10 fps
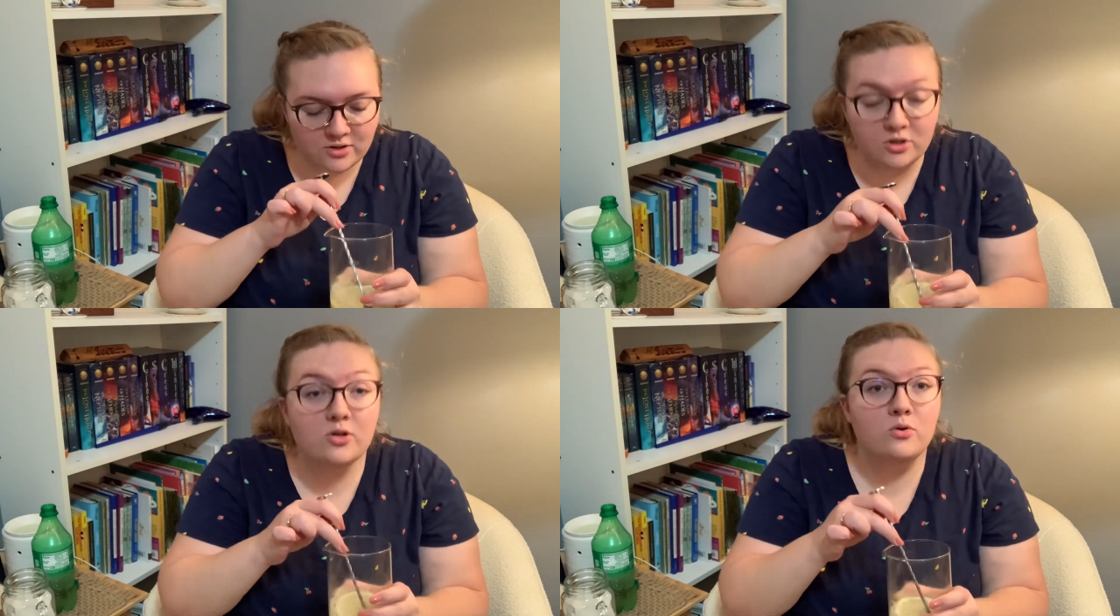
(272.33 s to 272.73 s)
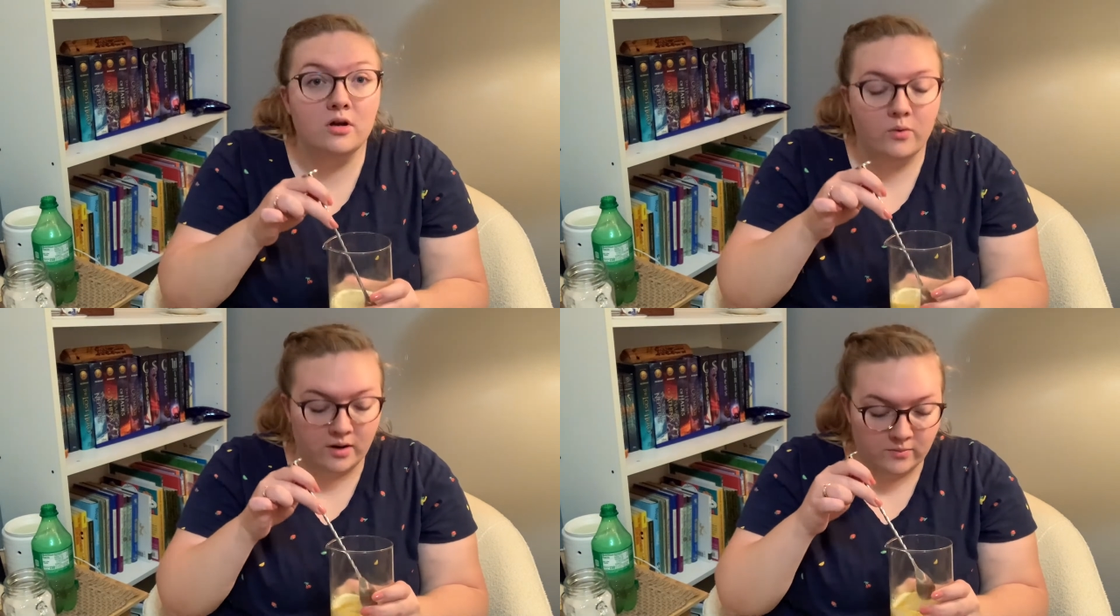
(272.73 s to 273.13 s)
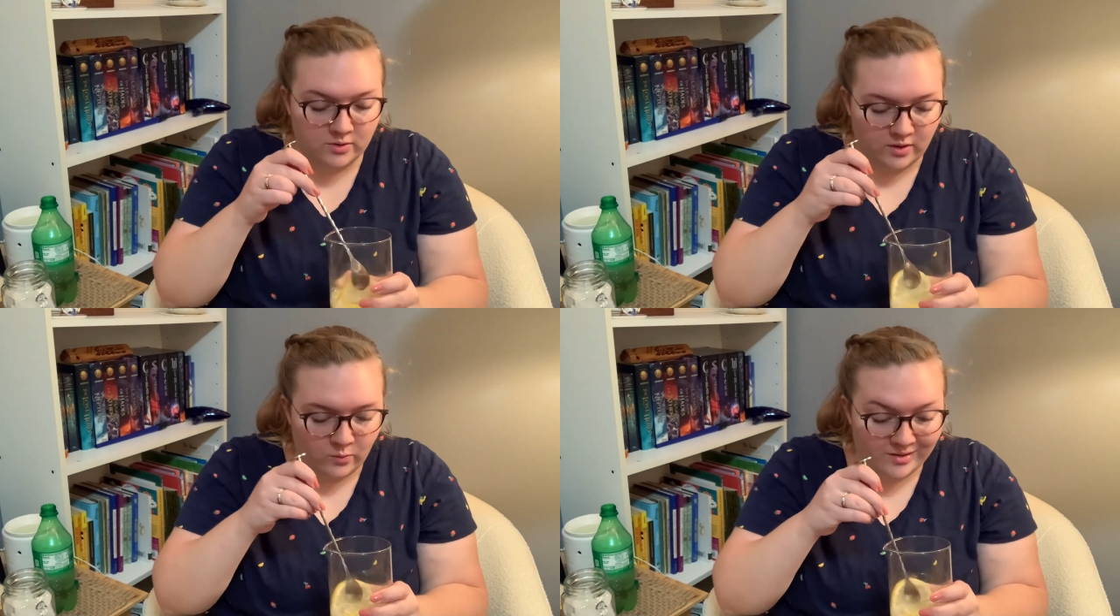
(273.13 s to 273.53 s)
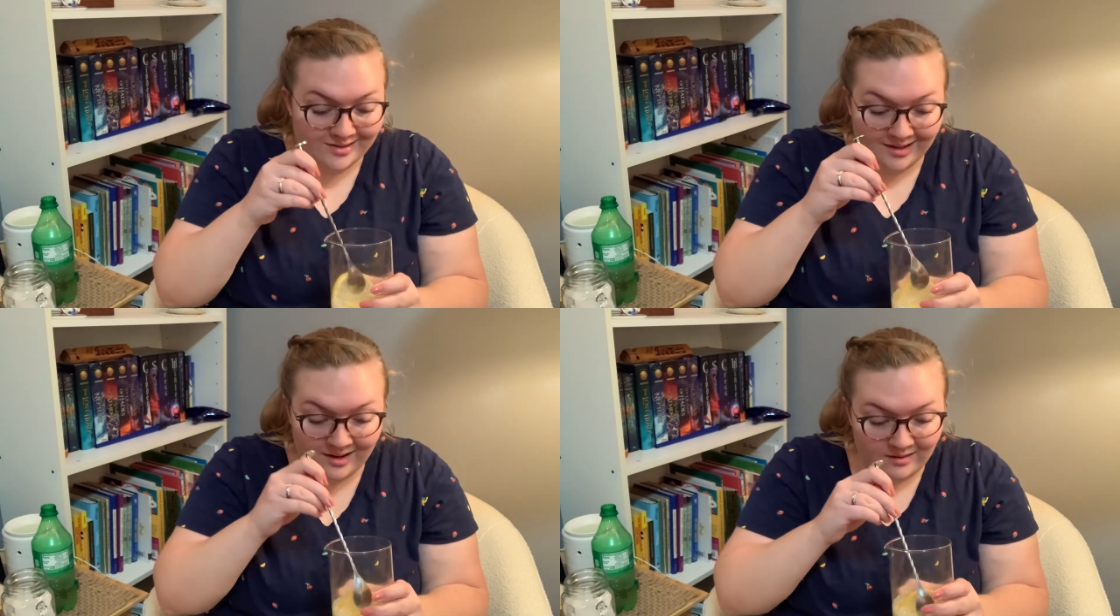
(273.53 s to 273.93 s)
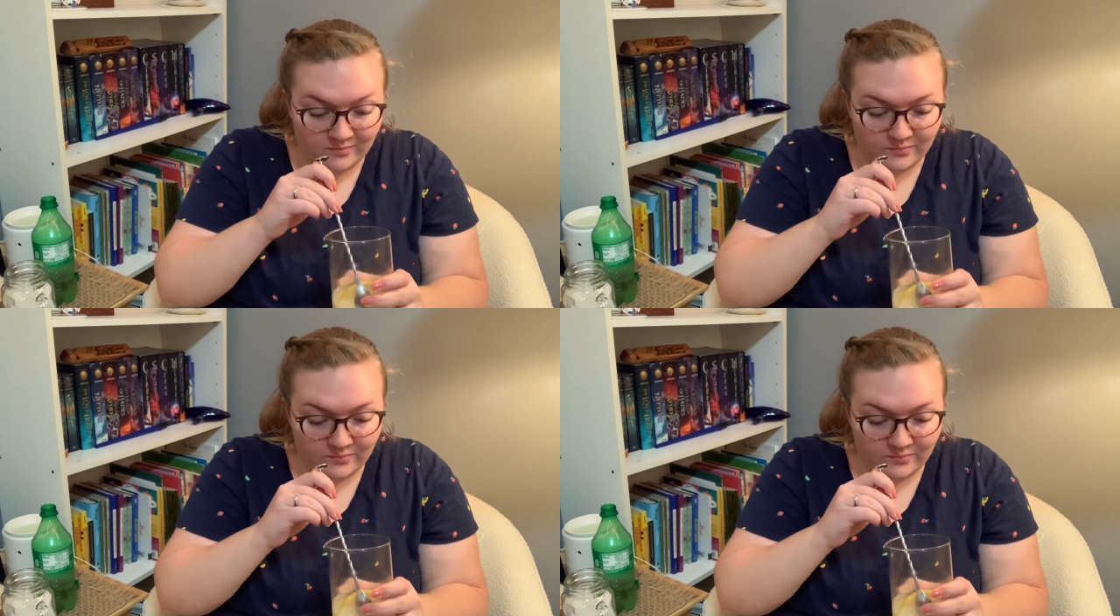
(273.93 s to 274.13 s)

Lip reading: do know what I'm doing once again.